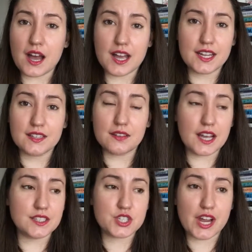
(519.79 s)

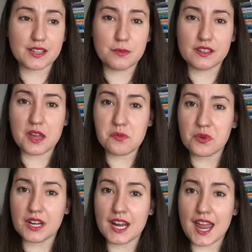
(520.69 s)
I checked my
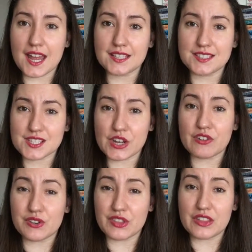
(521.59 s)
library and
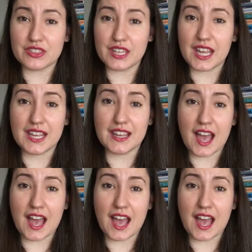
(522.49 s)
discovered that they